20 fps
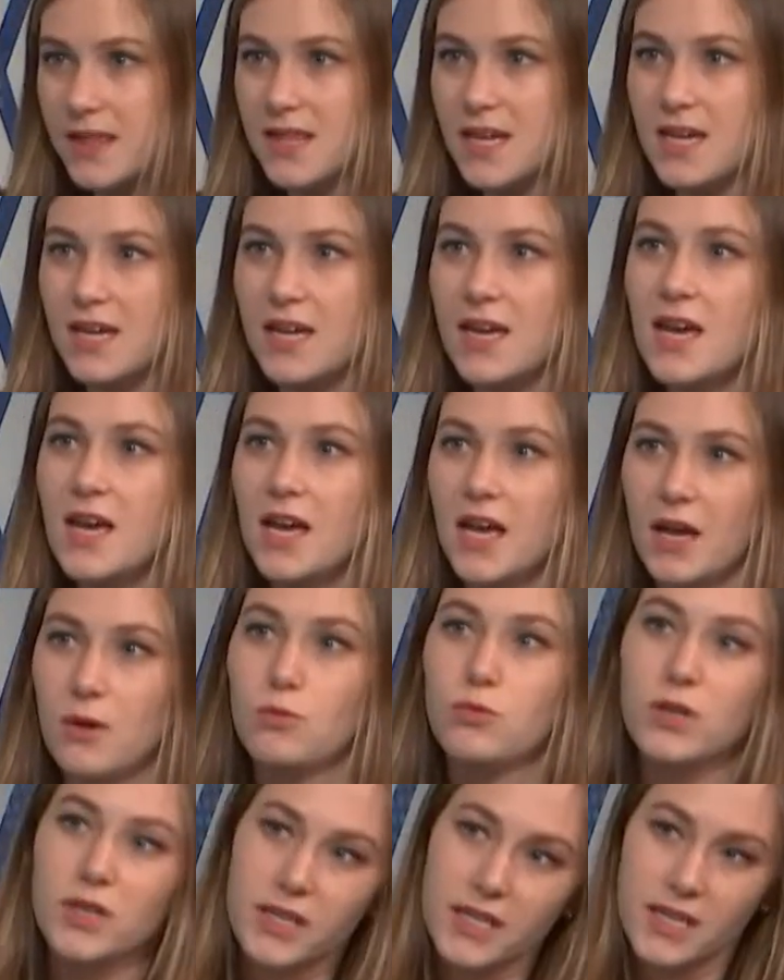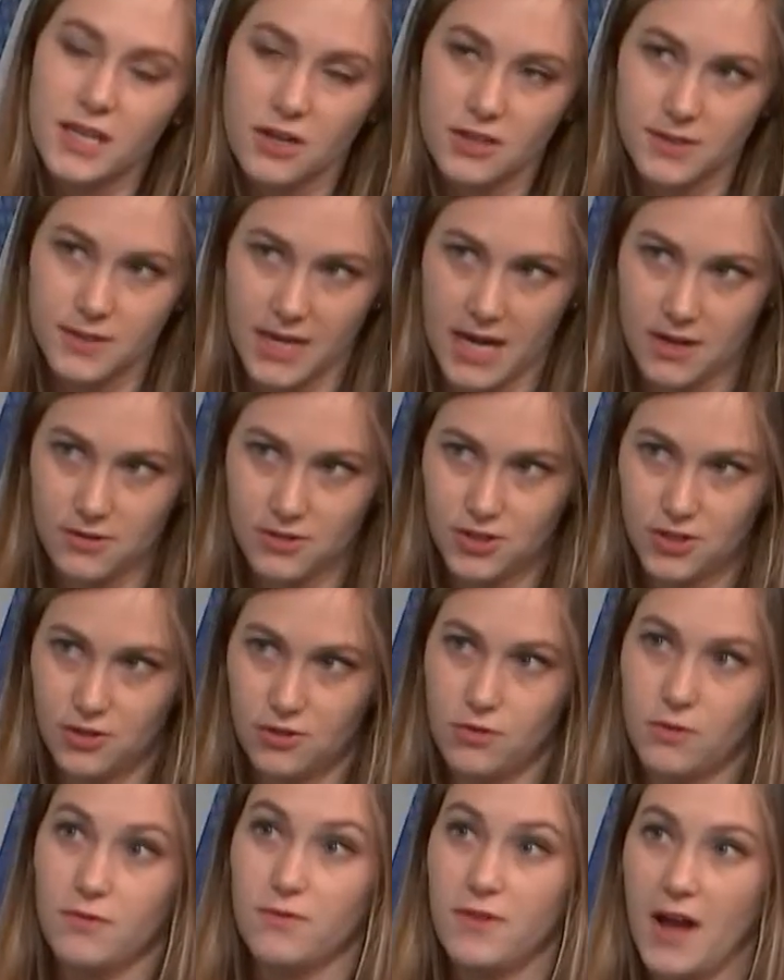think it really goes down
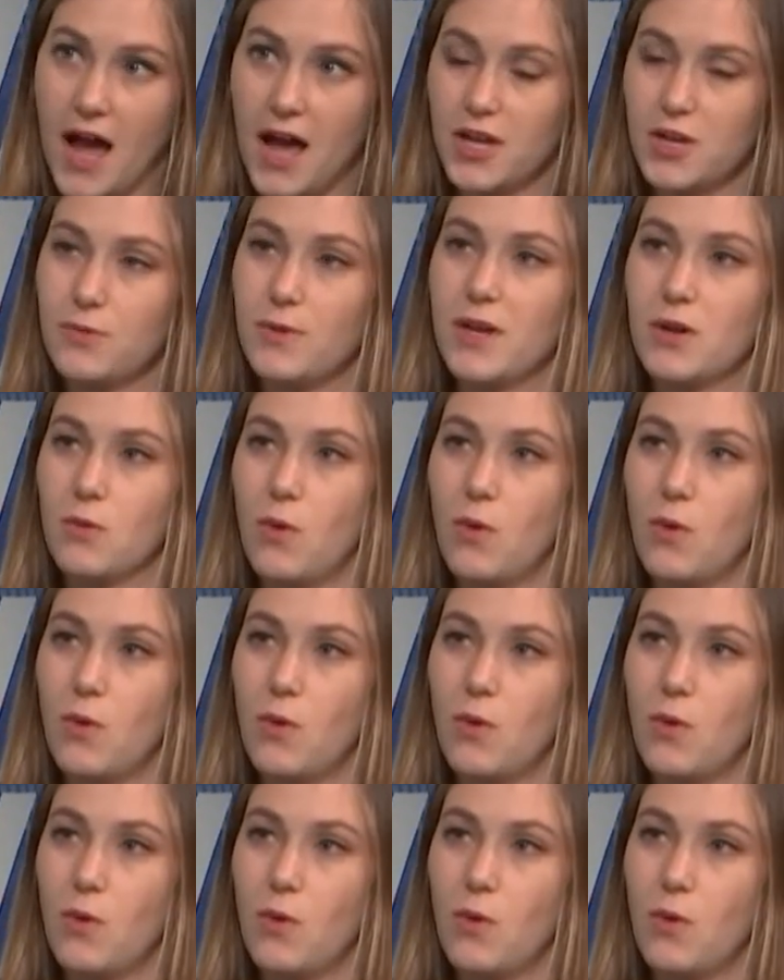to valuing